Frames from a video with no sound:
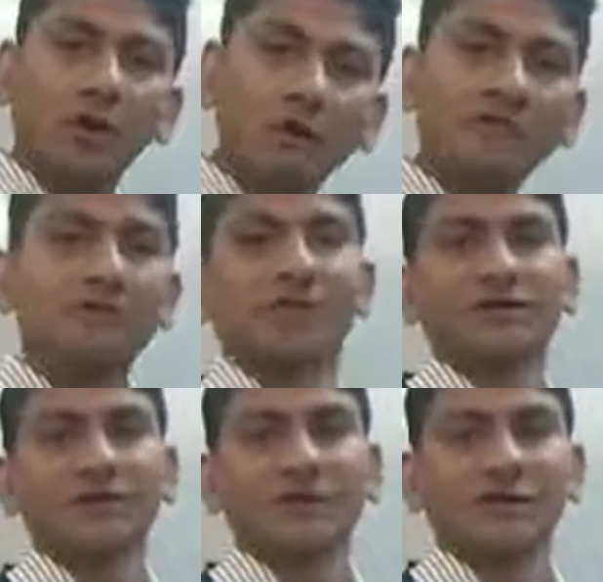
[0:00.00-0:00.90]

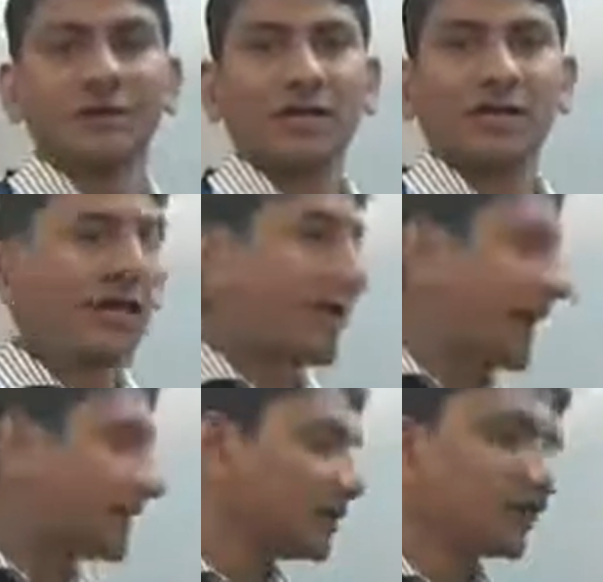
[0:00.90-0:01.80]
observe
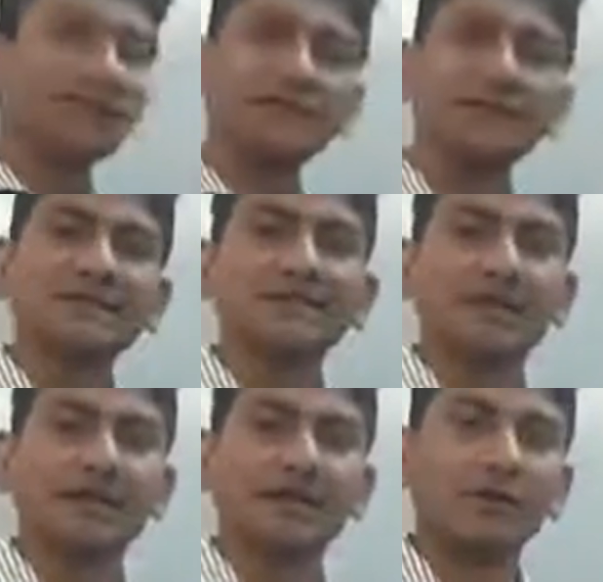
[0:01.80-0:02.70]
and you can easily
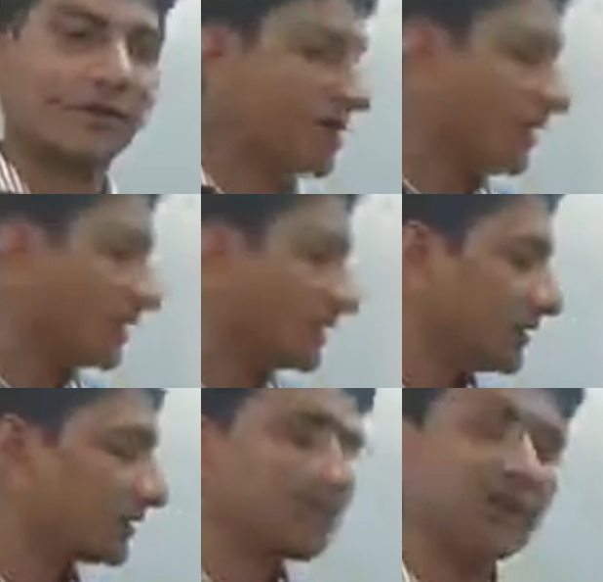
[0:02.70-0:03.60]
find out
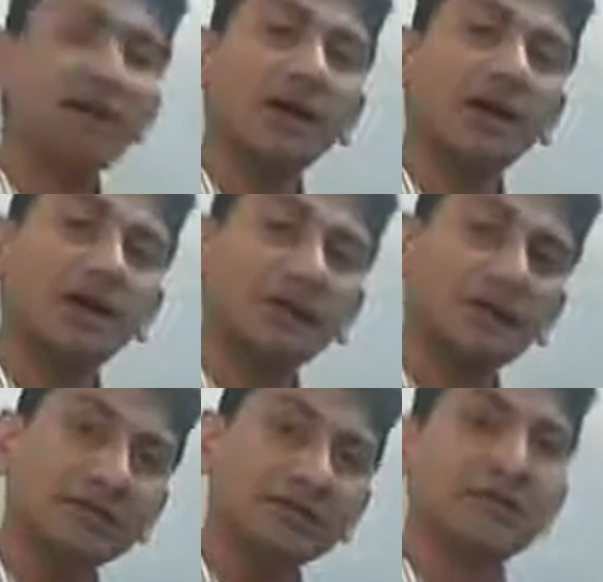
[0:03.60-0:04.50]
that
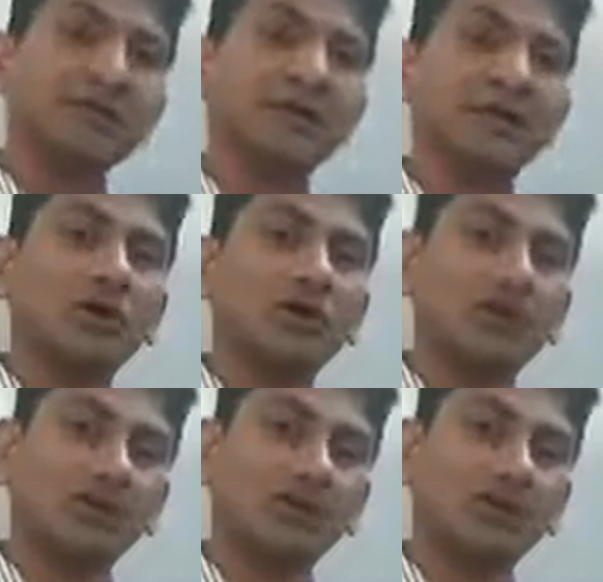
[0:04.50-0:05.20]
these are the concepts,